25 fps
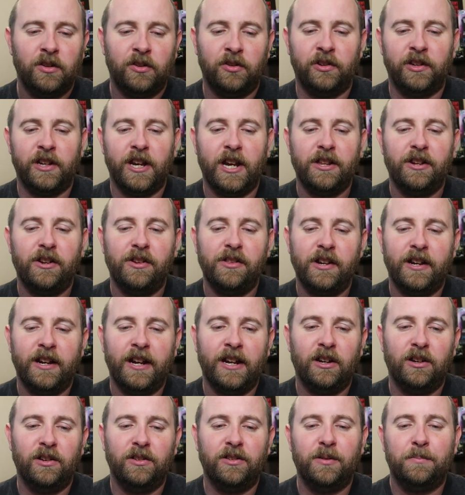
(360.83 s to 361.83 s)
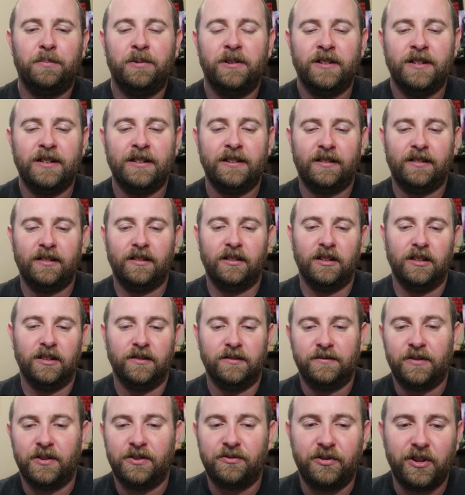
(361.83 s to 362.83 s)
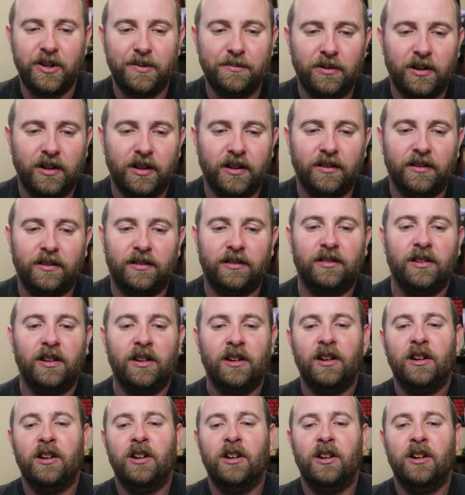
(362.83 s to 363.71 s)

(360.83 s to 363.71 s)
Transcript: Together they held the peninsula for 3 months.